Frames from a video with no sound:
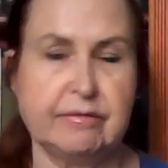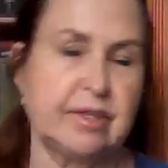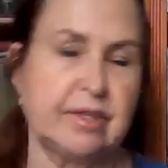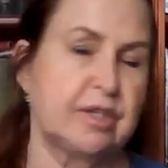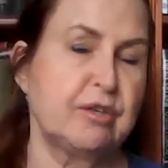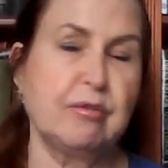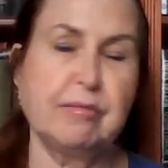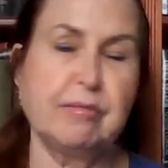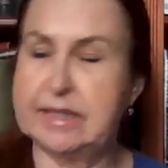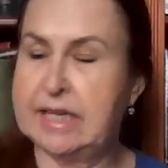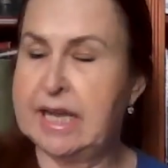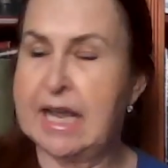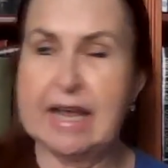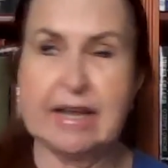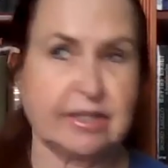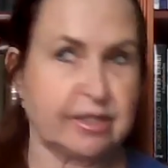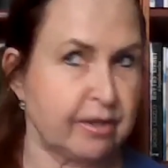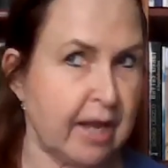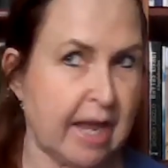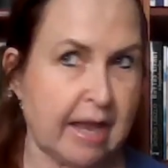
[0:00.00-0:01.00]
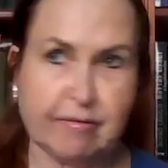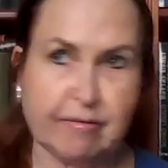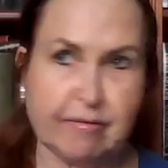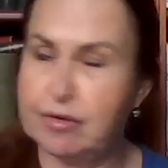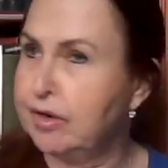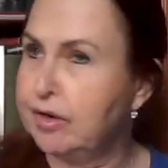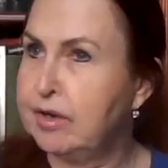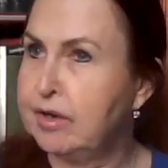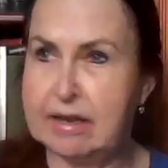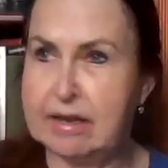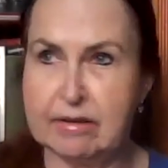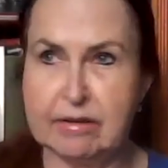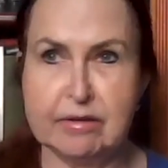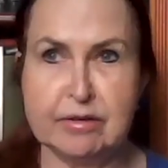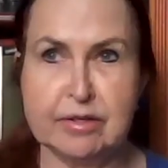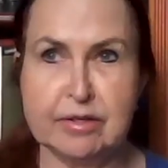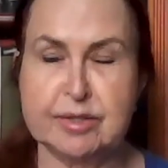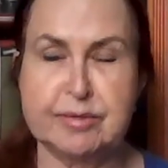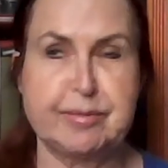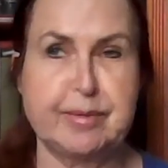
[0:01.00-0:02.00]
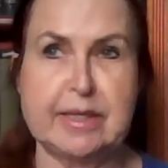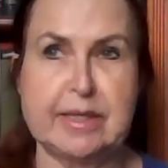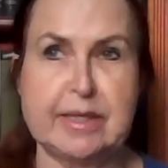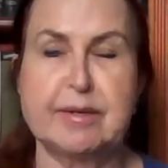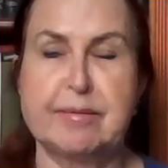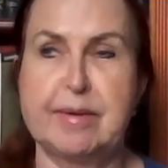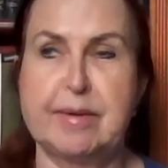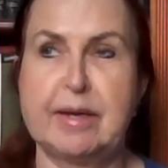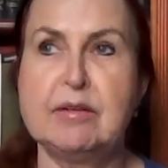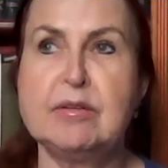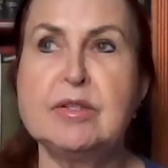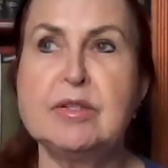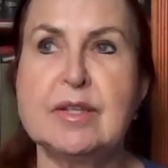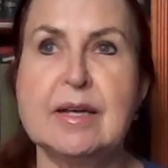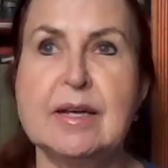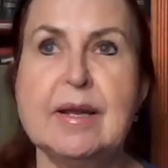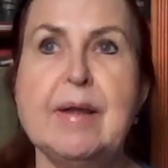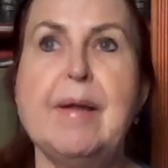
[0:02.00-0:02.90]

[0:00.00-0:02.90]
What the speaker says: which nobody has ever speaks about.